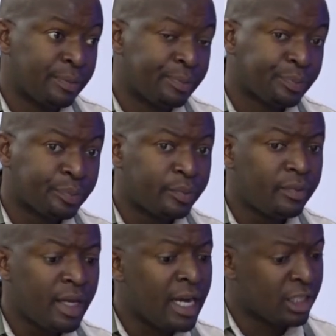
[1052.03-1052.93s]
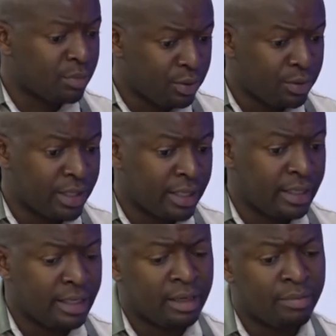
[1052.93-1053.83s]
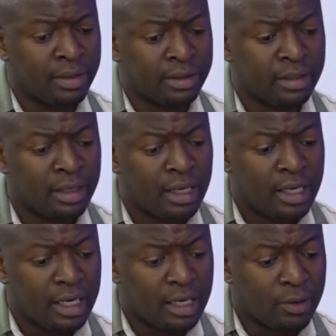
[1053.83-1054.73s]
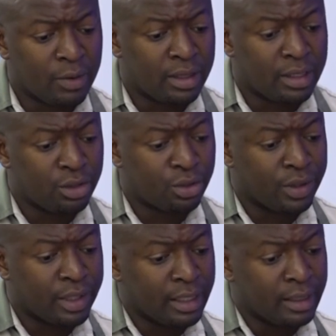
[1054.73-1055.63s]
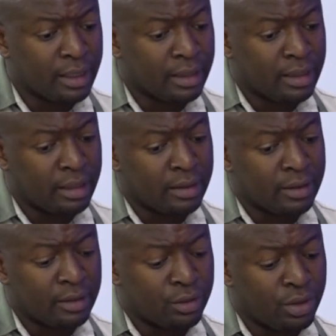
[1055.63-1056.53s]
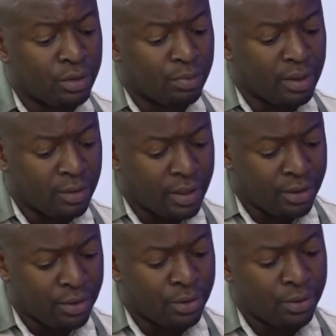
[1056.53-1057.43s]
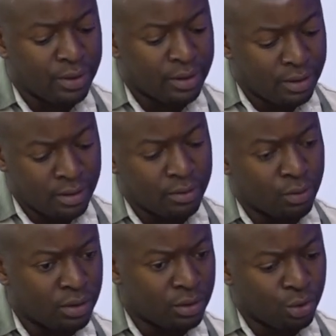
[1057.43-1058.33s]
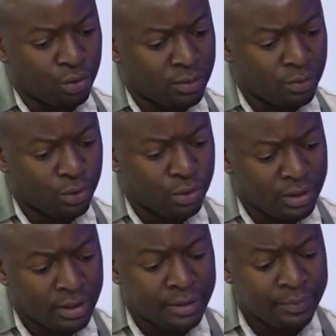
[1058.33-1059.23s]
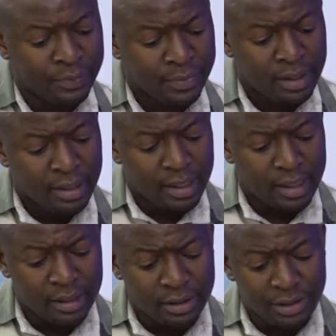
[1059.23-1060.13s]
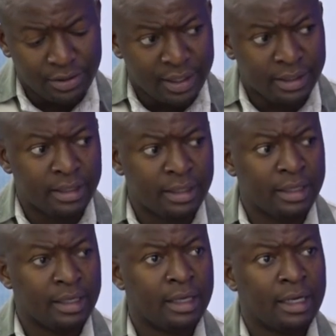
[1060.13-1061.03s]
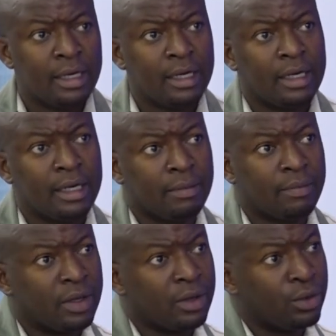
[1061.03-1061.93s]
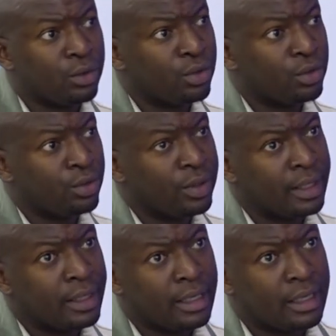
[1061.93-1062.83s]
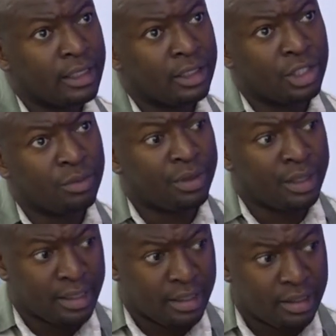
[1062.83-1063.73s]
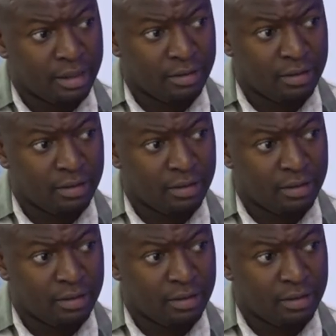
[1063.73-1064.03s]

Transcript: Mm -hmm. I spoke earlier about uh, what they're doing in in uh, in, in Bulawayo, in Tokwe Mukosi, uh, Chiredzi. Um, they are also doing uh, in Chipinge.